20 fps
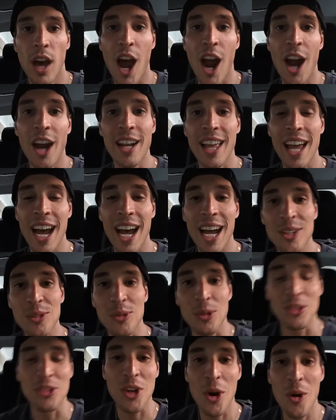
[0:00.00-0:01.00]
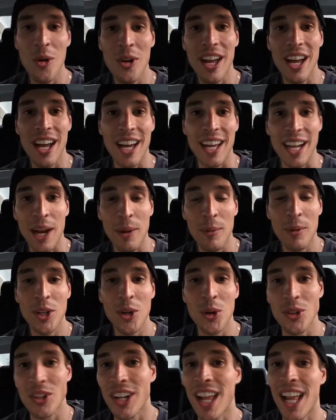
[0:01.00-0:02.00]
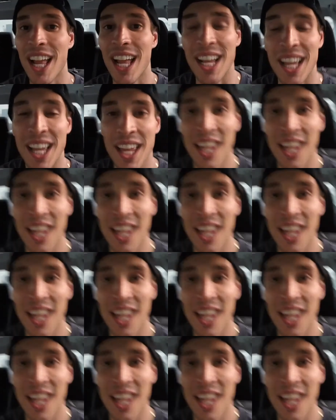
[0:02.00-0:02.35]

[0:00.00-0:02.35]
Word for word: All right, guys, what's going on? How we doing today?